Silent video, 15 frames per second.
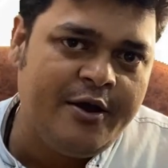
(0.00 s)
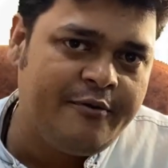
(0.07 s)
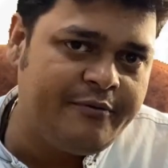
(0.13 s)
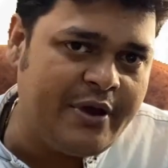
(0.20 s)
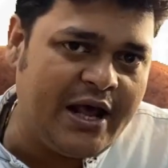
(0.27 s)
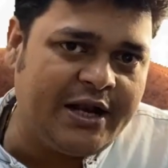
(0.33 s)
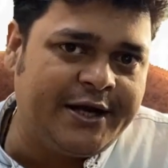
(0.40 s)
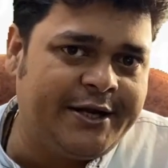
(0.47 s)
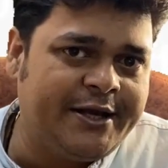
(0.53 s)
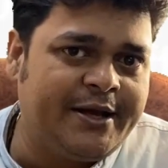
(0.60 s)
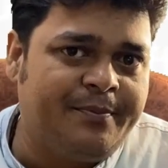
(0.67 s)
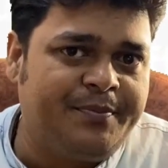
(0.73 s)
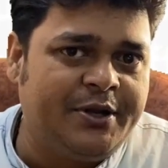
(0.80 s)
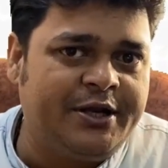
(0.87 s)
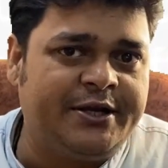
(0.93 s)
We already
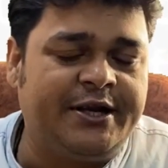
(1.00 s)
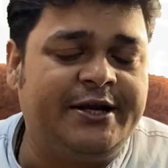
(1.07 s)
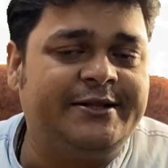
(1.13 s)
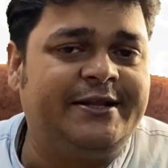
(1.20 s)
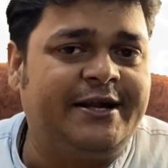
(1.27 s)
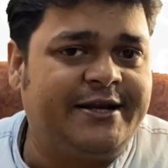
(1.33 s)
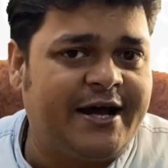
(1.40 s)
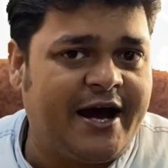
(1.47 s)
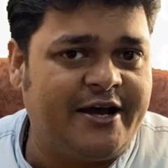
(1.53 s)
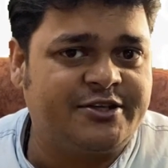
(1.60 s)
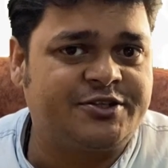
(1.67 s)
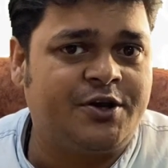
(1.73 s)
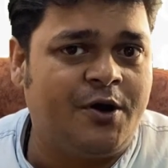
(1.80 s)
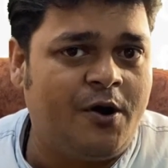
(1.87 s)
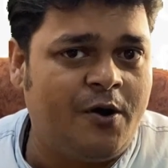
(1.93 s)
completed the
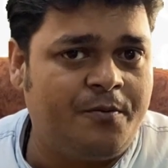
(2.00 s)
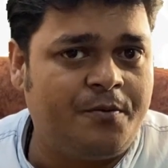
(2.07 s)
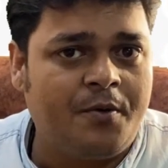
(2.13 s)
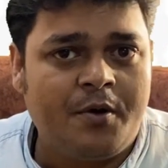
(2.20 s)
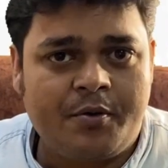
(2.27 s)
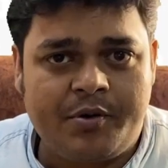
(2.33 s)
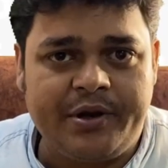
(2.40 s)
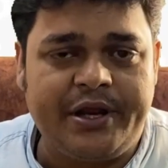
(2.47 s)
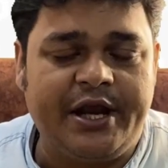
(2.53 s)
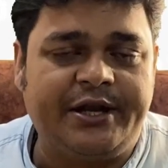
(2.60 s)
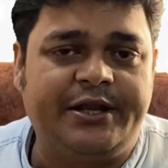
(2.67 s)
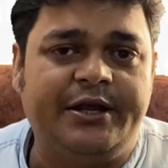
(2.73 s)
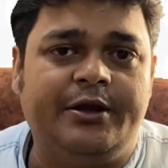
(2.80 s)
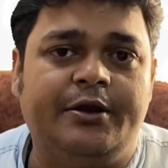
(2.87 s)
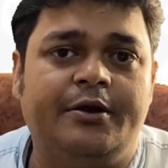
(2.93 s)
task of
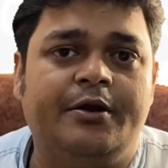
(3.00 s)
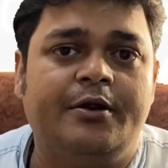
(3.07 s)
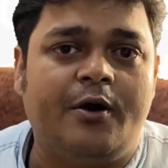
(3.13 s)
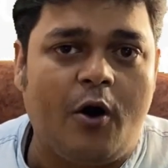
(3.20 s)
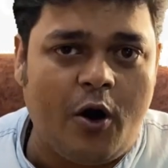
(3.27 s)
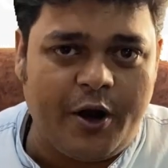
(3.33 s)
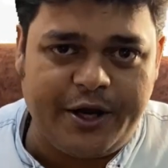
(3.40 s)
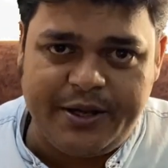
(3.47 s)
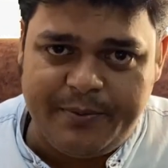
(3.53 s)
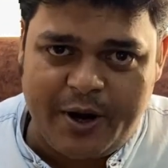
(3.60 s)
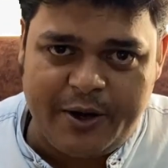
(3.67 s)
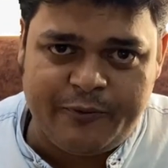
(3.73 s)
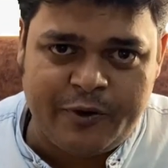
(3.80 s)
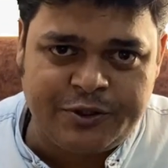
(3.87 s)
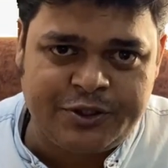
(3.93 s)
creating
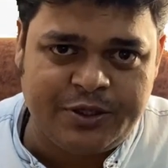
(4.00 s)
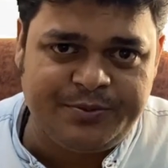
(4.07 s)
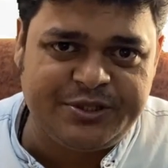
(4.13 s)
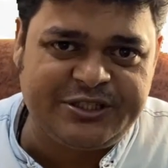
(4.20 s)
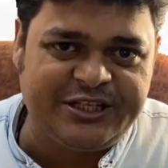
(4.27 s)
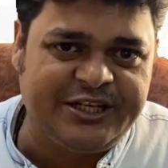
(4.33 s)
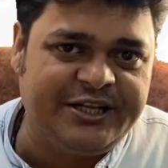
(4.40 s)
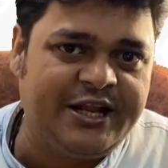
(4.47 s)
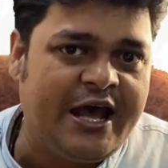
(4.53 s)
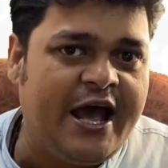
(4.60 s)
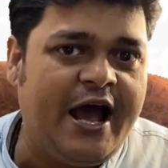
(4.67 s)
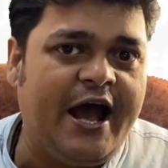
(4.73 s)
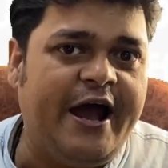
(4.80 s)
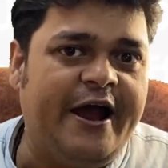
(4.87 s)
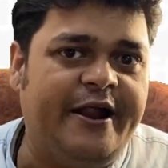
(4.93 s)
on-demand virtual machine
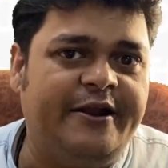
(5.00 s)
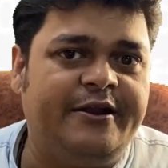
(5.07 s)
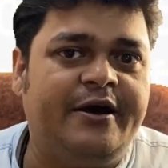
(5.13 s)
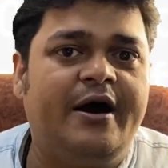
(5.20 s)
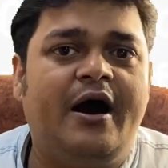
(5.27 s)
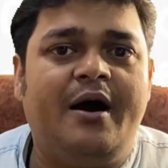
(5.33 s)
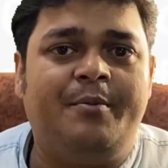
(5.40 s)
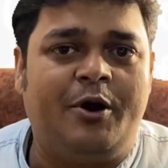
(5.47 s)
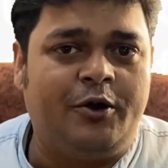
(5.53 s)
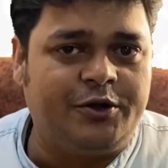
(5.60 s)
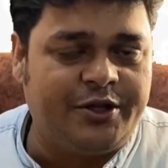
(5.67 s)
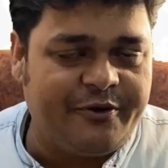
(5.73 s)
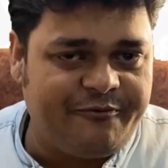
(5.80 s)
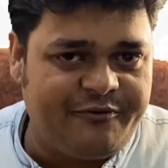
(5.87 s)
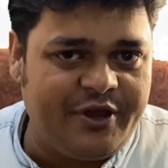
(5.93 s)
and
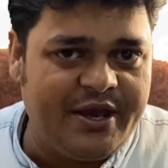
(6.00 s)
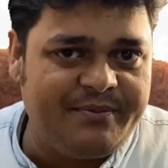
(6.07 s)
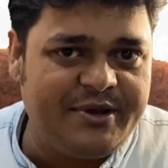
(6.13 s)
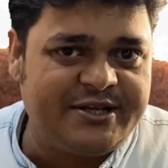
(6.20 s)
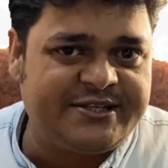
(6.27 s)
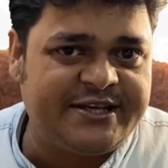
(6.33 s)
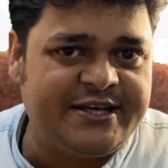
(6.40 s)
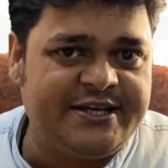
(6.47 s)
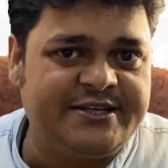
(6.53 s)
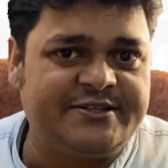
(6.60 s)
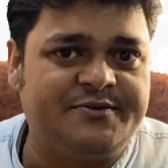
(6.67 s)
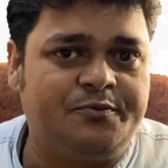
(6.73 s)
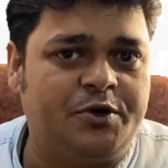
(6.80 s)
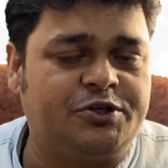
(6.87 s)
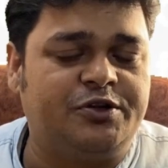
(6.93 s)
about the
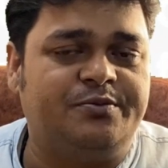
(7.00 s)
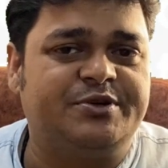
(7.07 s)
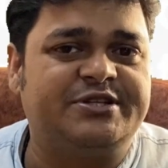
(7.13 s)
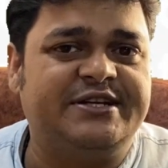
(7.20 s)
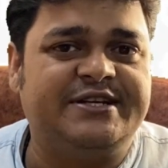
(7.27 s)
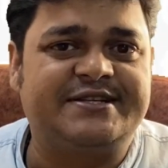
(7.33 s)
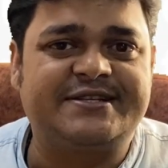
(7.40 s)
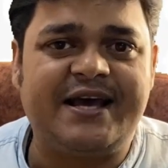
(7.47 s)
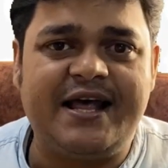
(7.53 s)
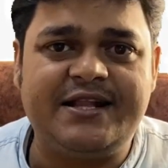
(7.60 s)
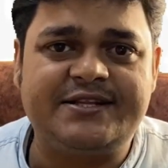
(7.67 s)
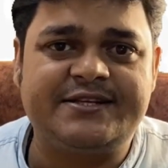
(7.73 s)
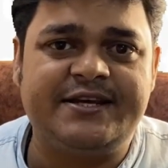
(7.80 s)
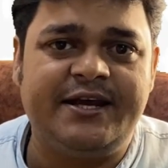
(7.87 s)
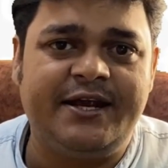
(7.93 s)
VMSs, virtual machine
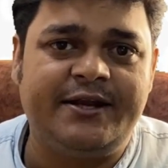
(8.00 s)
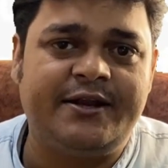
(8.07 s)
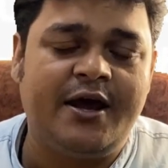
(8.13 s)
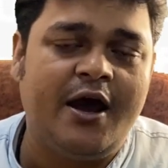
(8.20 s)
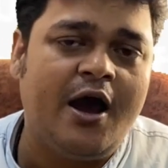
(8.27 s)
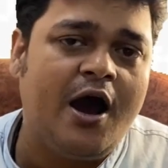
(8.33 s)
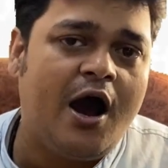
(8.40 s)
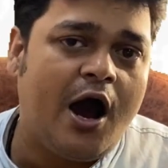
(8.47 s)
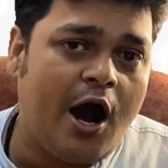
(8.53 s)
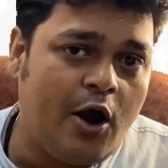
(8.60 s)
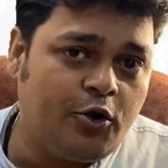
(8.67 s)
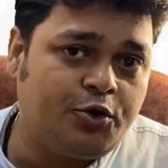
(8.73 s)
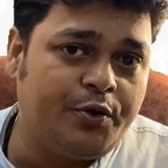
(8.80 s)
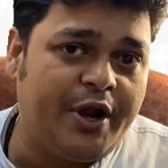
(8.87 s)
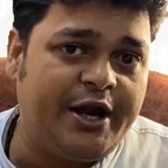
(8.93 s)
skill set,
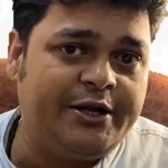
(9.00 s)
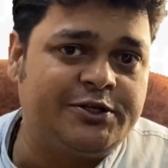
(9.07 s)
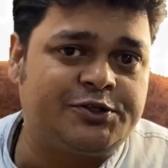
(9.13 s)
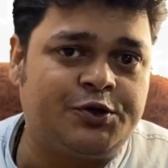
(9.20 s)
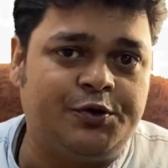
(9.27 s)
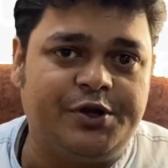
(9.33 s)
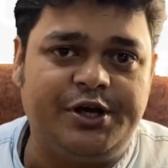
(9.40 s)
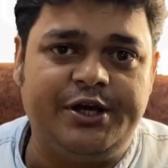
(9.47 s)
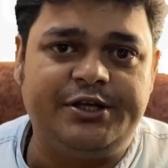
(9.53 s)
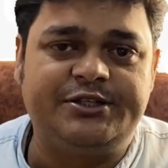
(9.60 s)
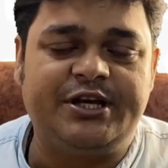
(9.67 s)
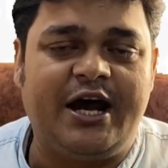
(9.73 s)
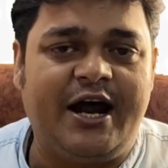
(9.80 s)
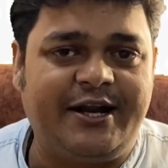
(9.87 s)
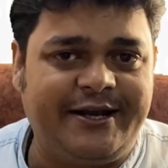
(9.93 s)
how to add
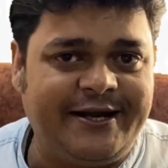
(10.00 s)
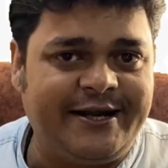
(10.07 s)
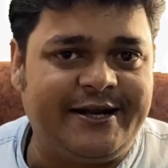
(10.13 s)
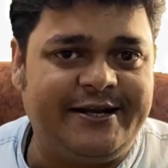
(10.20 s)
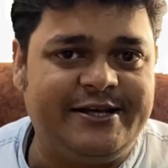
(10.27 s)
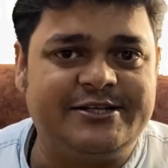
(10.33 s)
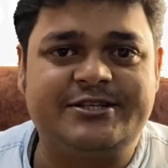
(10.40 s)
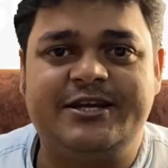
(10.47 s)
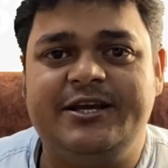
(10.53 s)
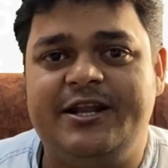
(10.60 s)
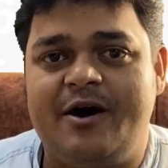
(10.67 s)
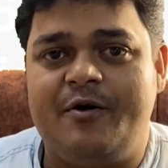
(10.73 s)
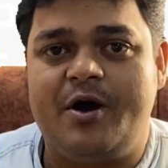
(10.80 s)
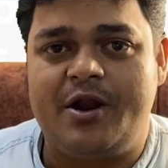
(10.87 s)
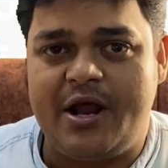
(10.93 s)
storage or data disk in
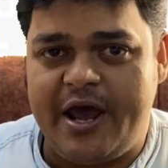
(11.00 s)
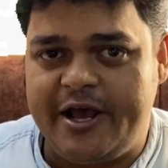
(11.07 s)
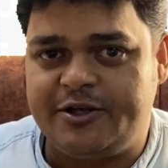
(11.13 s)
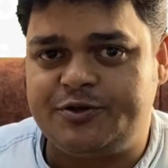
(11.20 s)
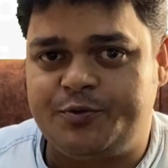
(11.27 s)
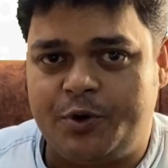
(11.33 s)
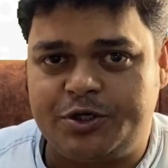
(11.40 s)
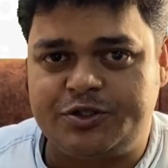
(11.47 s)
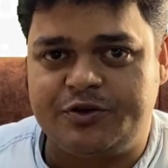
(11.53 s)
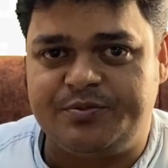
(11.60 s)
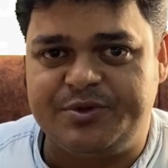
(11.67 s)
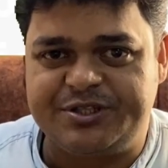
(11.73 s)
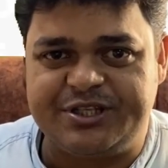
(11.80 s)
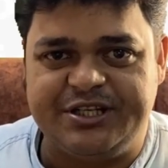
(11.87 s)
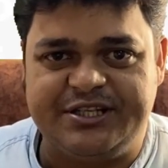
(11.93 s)
our Azure virtual
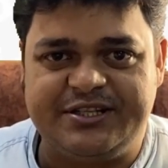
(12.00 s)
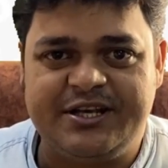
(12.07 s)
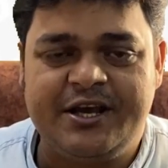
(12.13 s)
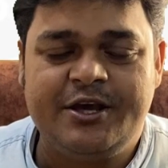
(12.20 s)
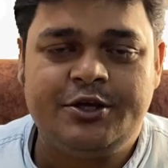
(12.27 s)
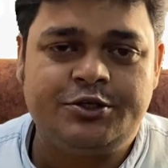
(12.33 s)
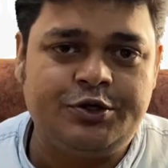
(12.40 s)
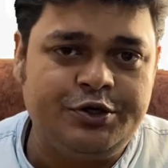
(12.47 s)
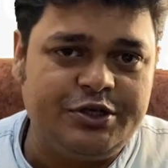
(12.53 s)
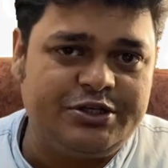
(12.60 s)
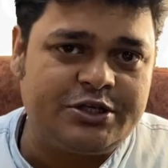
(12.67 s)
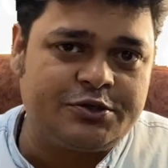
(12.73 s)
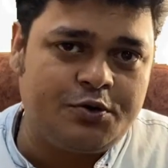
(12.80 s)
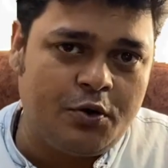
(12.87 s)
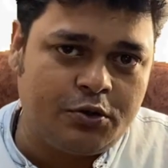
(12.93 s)
machine. So you
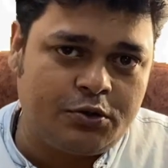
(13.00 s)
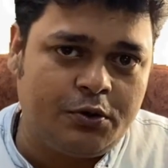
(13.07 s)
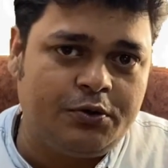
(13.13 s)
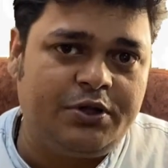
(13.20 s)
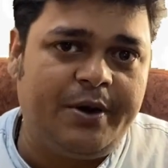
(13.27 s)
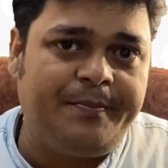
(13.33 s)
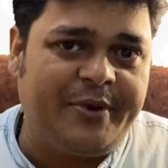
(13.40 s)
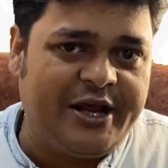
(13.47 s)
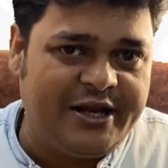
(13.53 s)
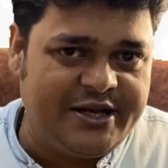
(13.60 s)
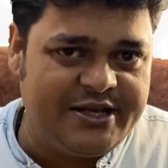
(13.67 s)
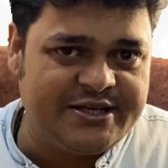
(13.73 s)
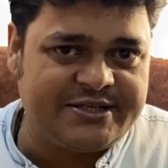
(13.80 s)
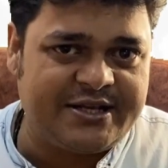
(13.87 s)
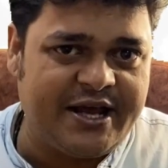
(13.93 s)
just go through the
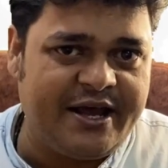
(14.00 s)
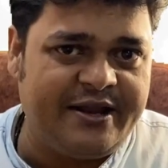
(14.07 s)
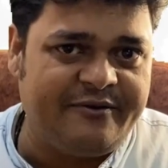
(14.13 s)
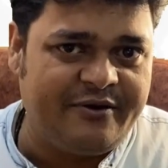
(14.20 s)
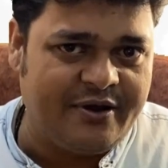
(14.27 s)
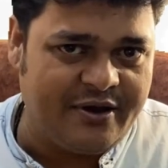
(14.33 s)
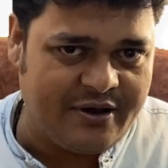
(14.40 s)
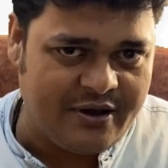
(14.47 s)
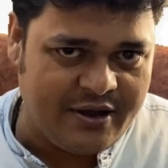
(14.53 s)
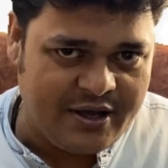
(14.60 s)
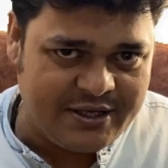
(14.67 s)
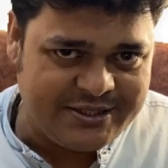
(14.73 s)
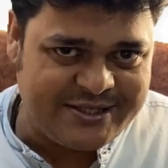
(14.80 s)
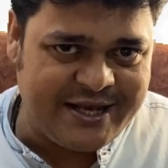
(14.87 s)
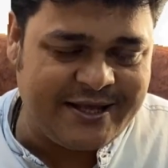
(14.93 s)
playlist and
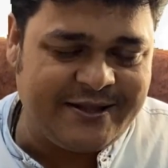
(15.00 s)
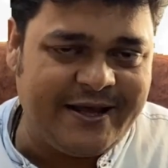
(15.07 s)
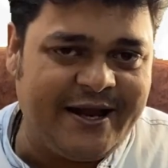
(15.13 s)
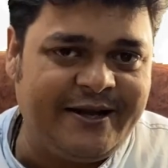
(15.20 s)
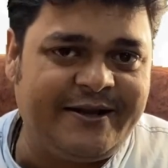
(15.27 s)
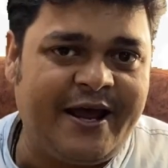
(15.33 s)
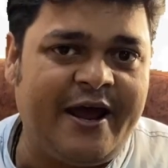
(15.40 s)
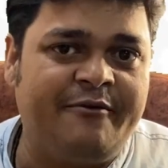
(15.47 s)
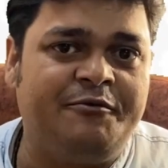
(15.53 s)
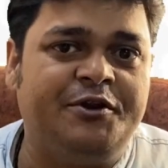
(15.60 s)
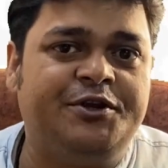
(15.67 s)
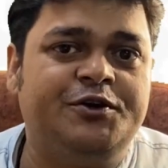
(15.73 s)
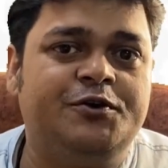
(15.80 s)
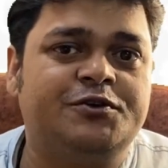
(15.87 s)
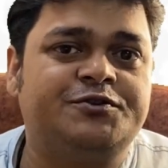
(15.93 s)
check the entire
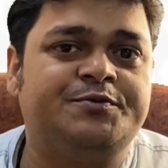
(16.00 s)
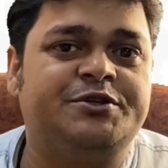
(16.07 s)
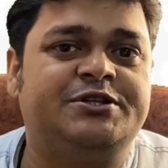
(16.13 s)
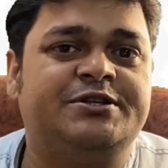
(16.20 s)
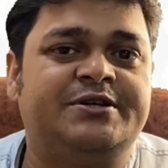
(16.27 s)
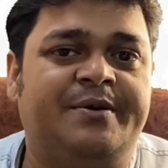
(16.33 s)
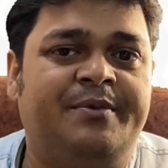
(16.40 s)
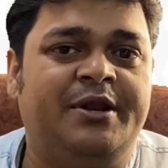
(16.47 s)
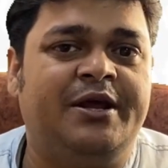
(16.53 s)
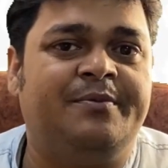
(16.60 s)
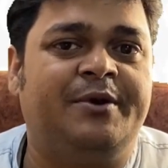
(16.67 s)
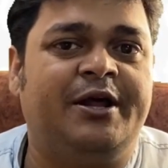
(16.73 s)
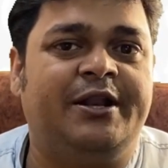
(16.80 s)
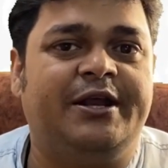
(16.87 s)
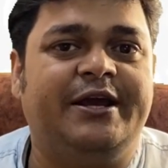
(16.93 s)
videos, which is
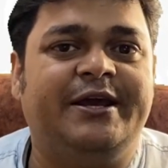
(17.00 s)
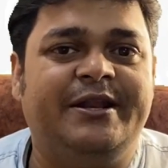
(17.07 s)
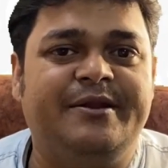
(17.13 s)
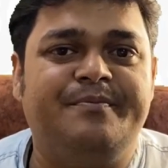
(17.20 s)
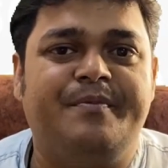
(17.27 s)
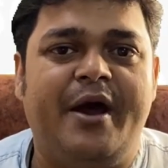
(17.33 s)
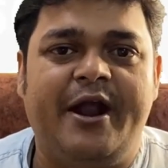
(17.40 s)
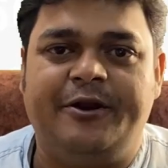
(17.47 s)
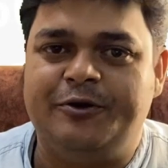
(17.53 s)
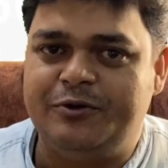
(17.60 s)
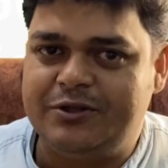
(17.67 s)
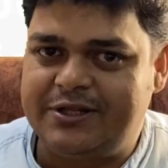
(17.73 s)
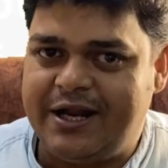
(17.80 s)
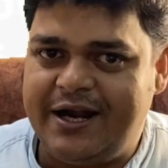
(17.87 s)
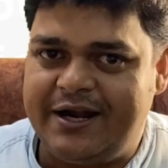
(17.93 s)
available in
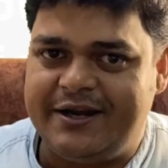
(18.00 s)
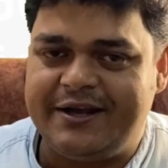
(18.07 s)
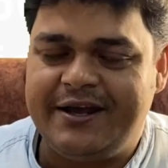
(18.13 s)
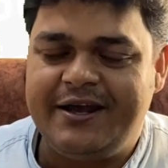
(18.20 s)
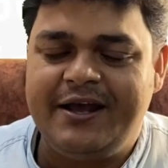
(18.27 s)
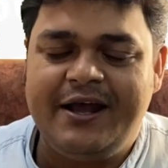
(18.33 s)
module 3rd.